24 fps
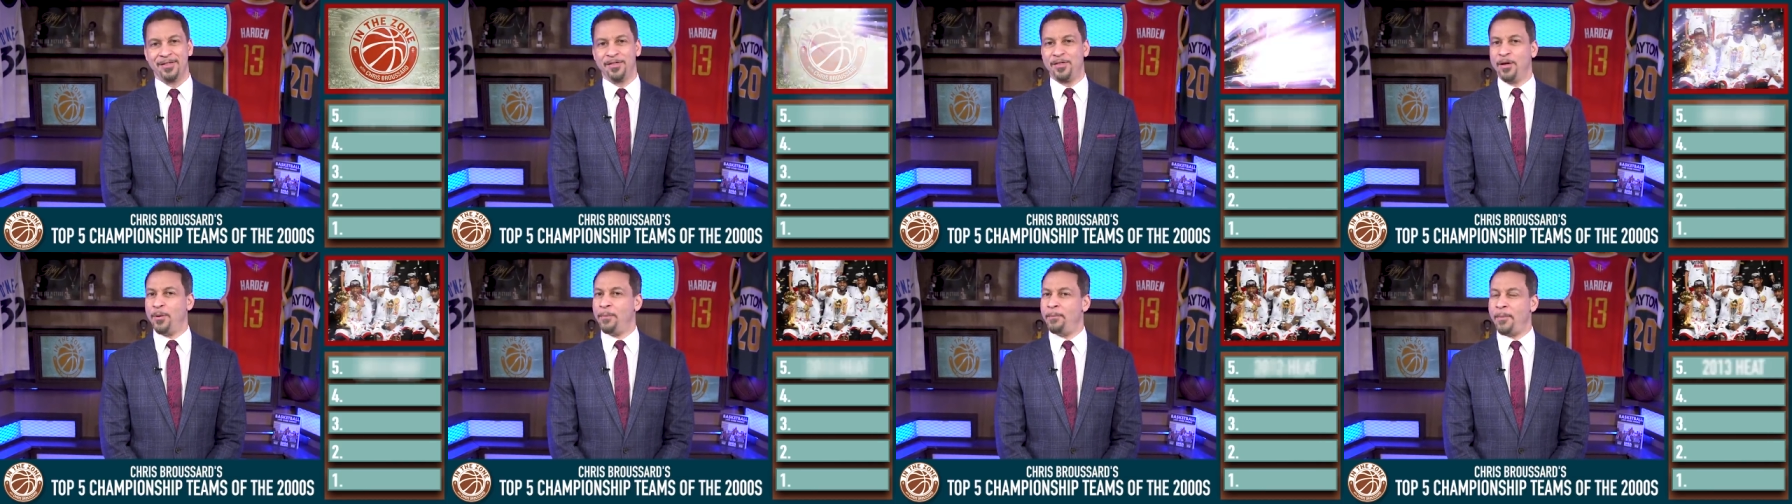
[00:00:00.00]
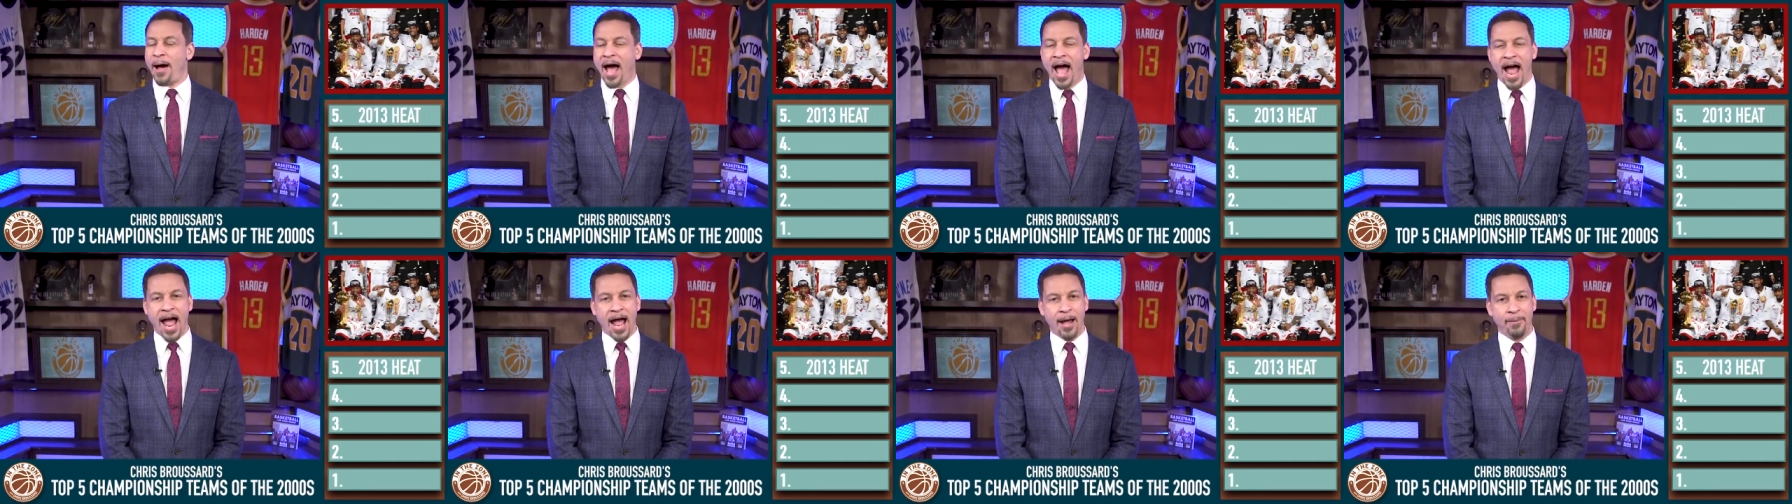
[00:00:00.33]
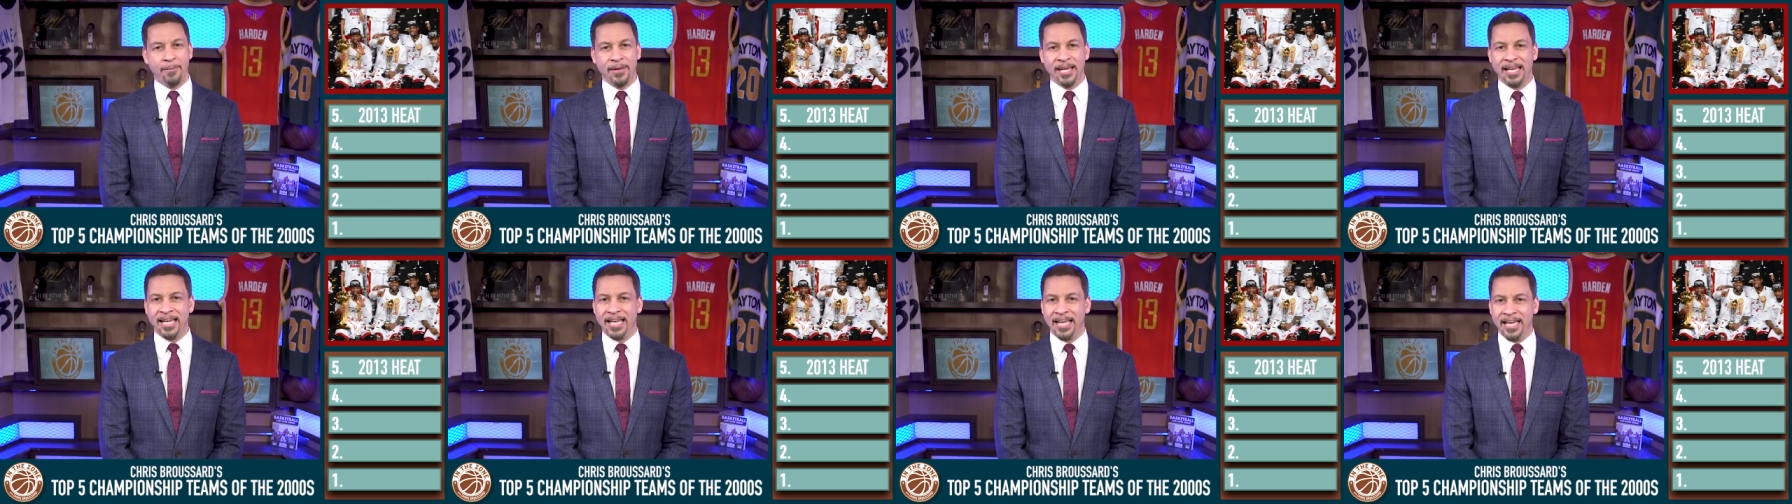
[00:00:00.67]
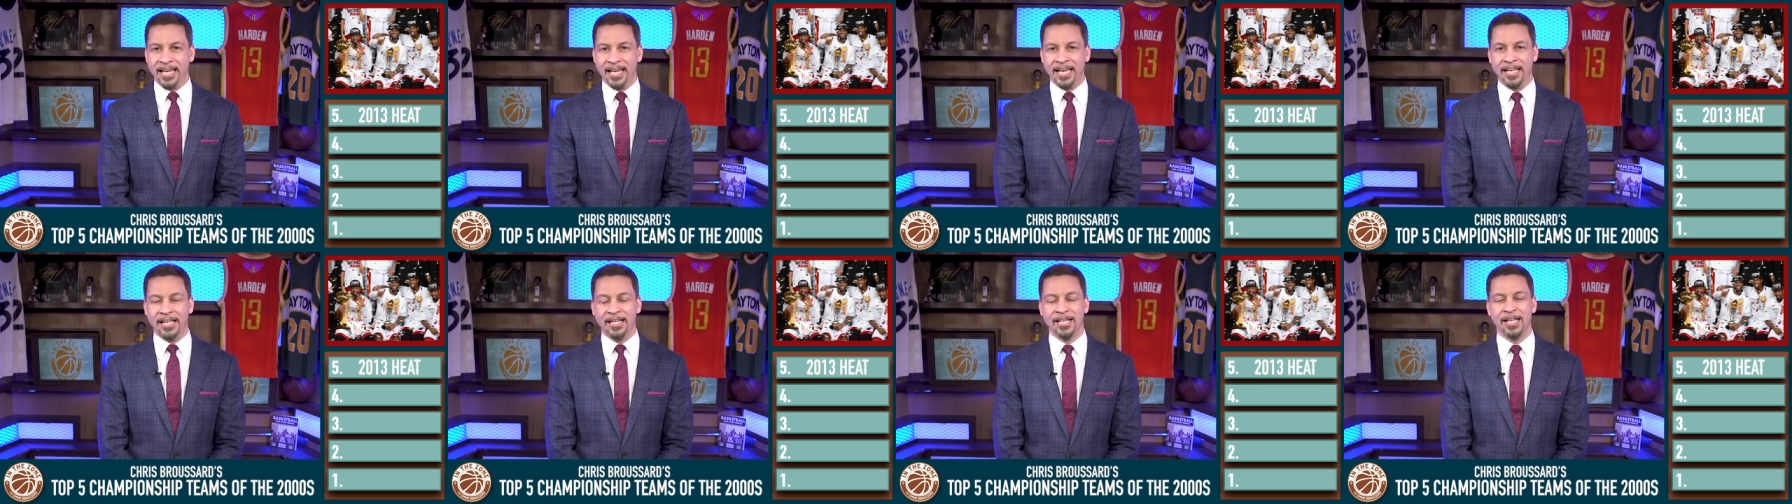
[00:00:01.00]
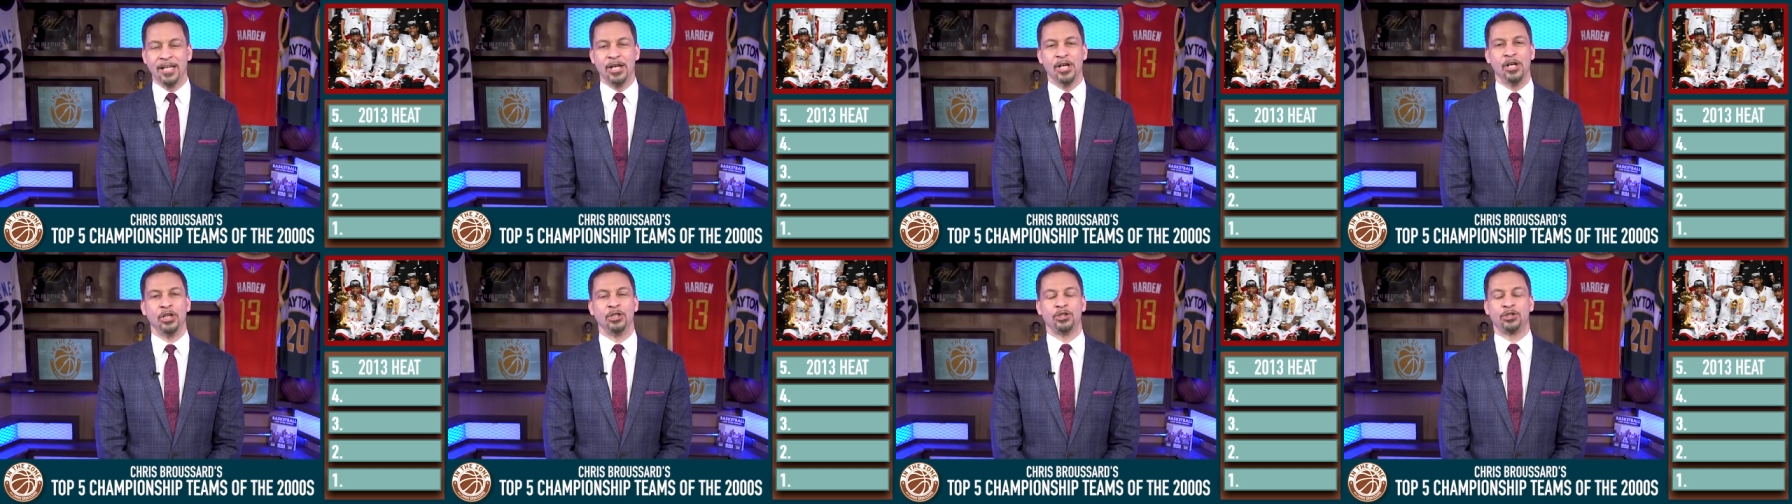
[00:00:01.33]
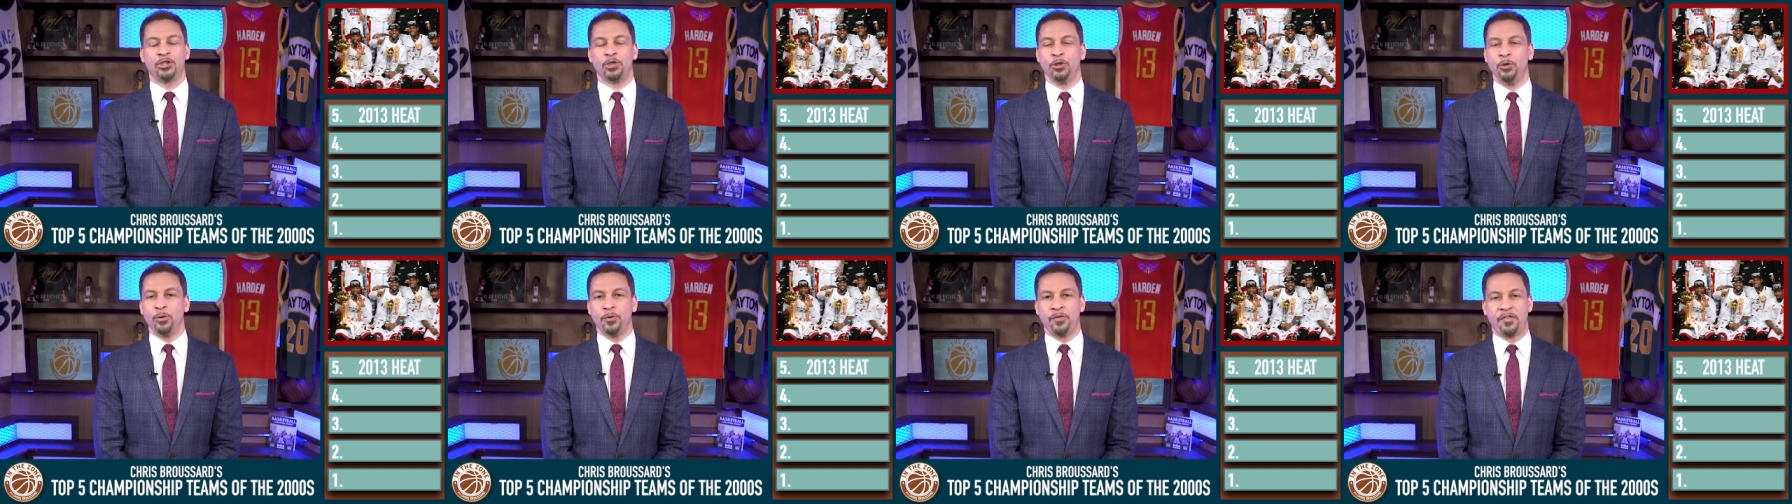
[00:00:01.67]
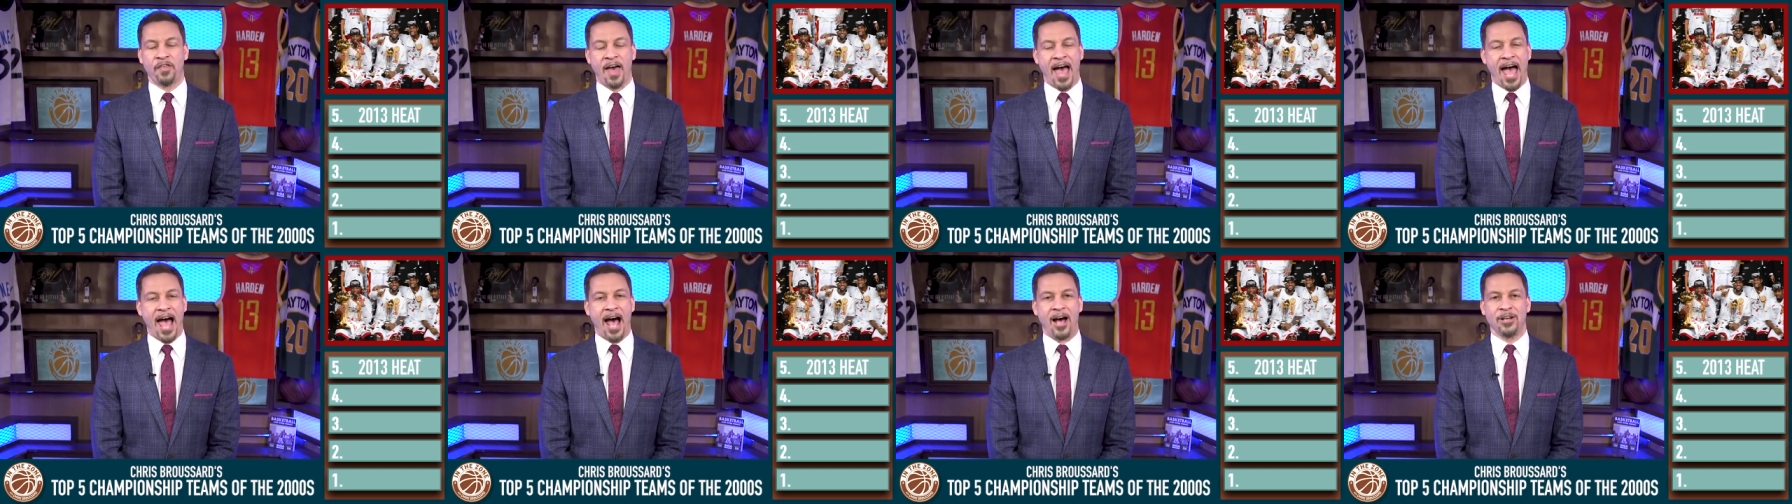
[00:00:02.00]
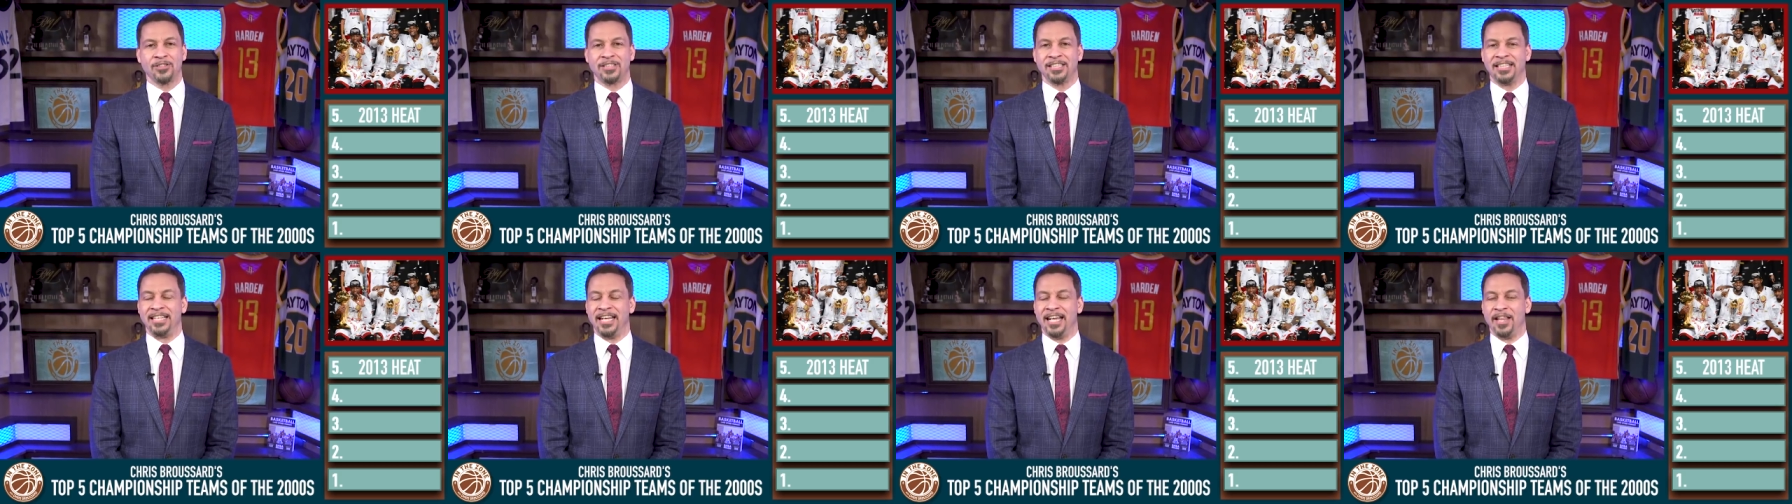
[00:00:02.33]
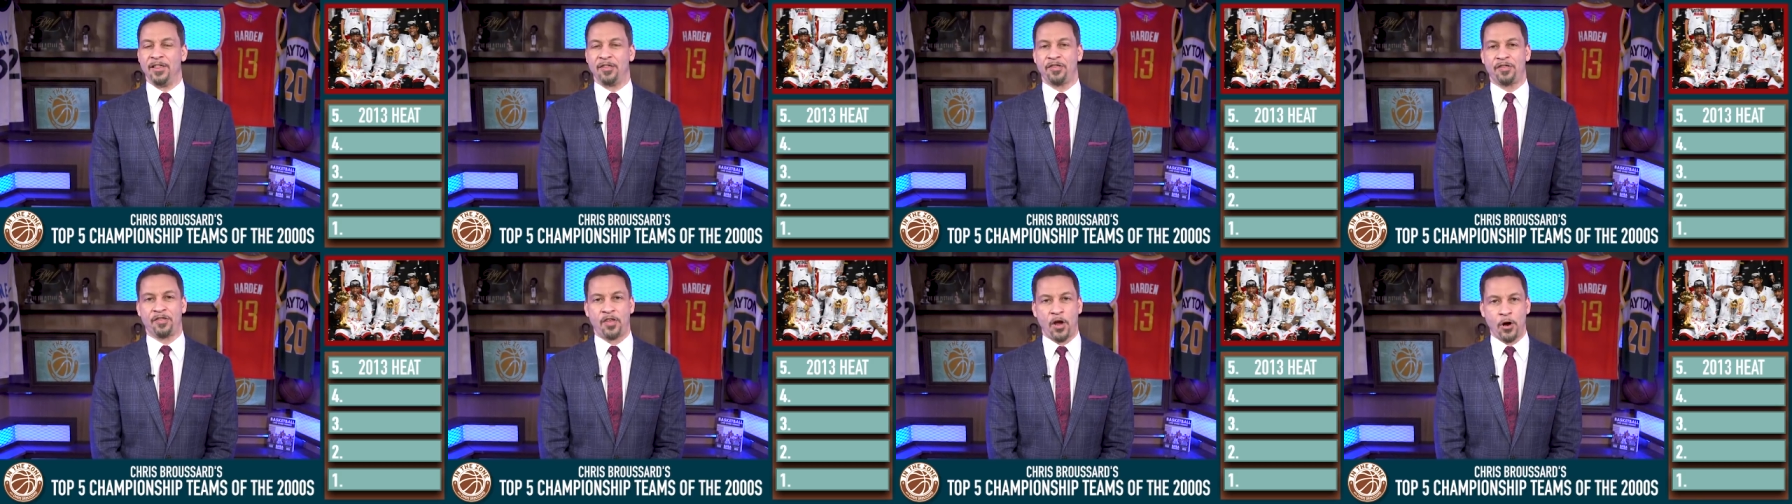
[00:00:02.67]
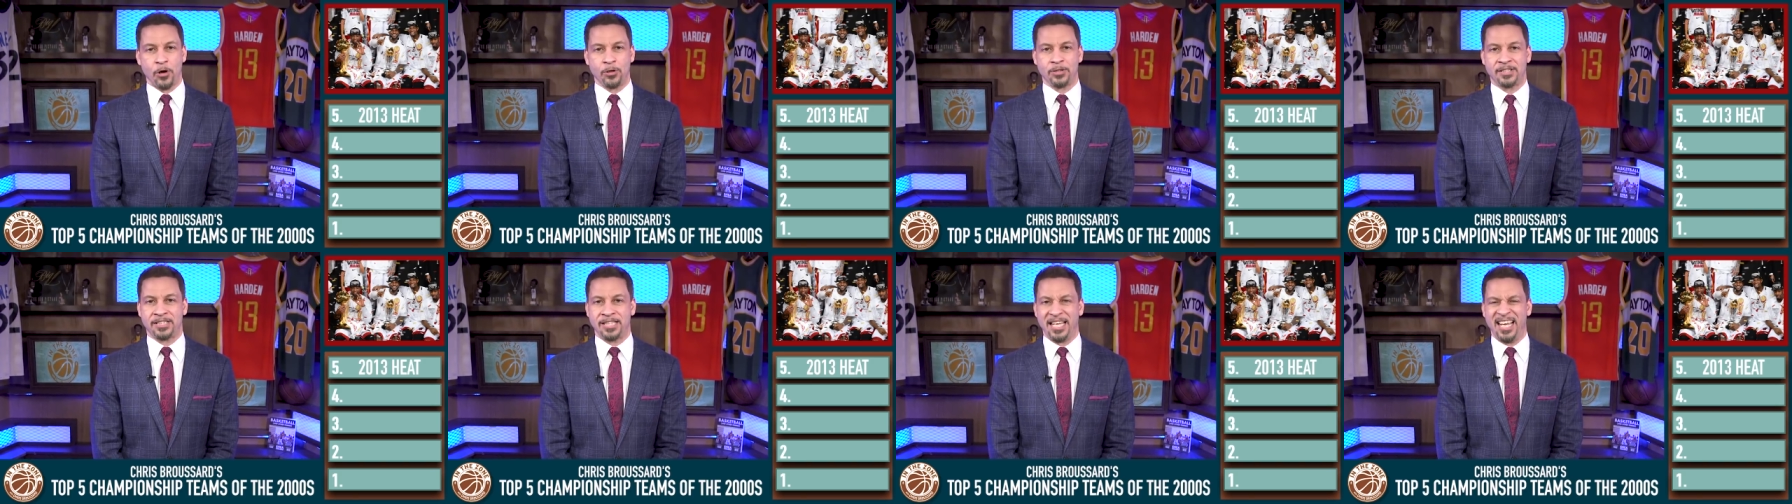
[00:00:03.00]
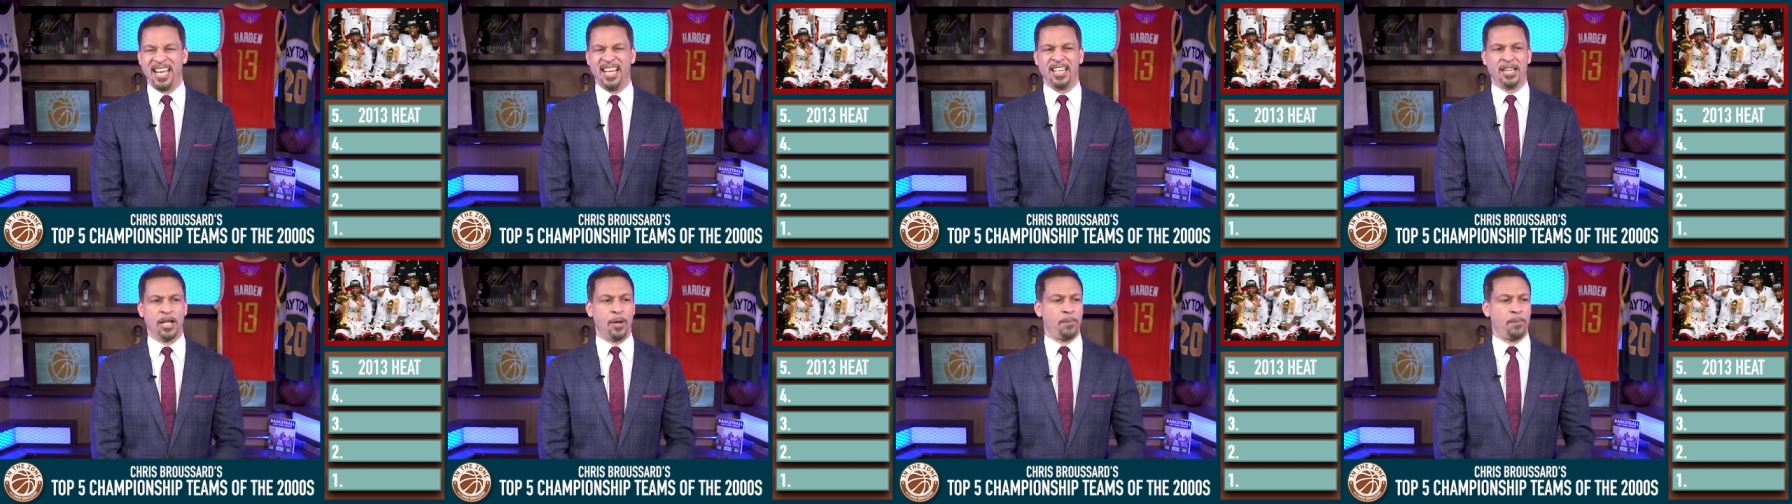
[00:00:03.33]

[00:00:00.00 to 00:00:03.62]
the Miami Heat 2013.